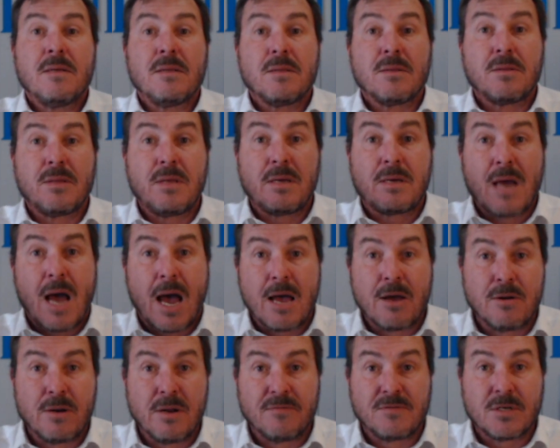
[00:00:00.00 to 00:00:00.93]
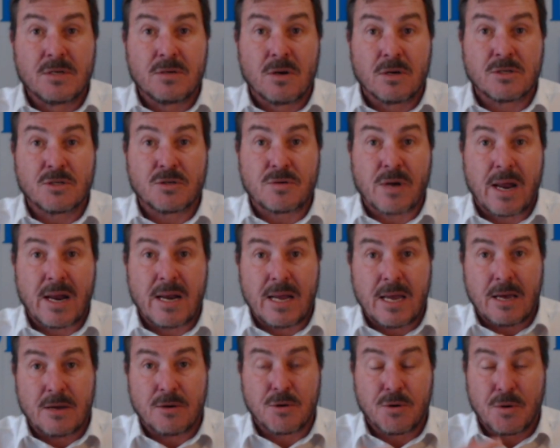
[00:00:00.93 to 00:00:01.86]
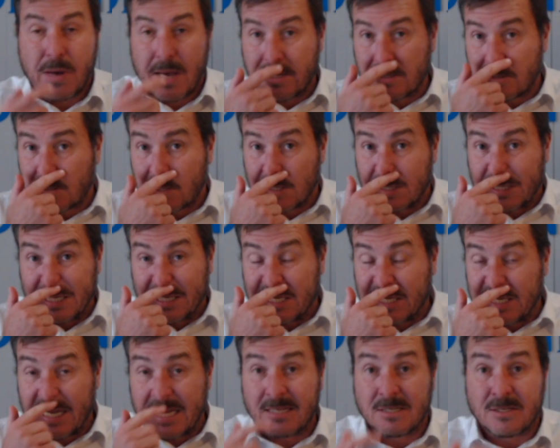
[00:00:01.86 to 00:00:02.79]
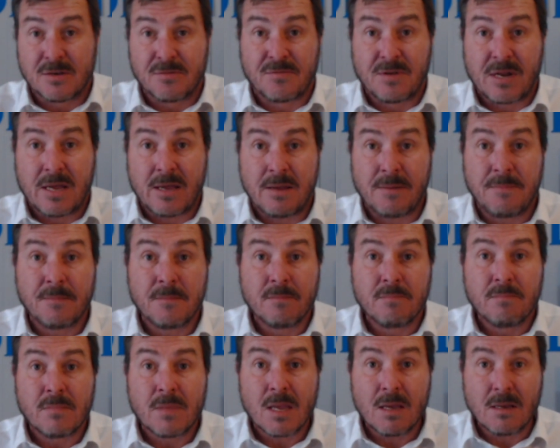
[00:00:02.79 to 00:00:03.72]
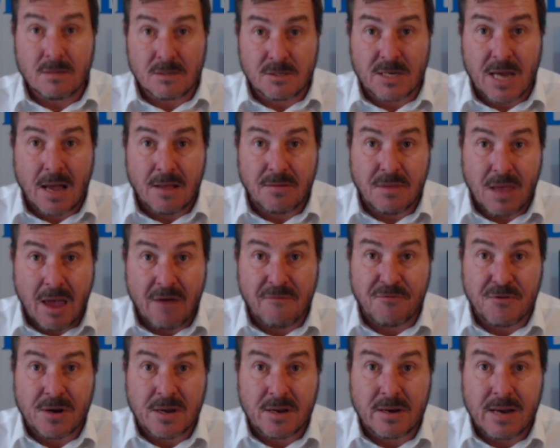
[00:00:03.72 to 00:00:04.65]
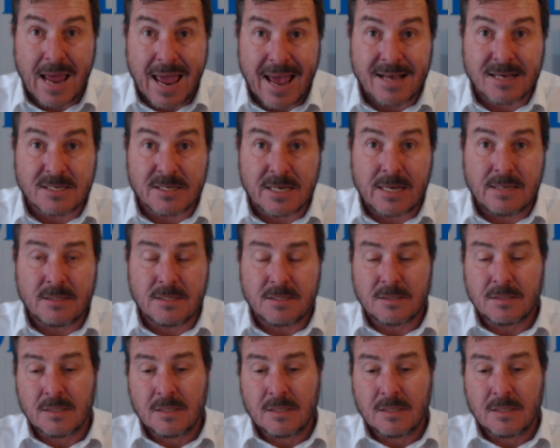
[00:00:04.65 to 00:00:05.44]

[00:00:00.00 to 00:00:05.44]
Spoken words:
the guy who lives in Australia, who has the distinctively South African accent,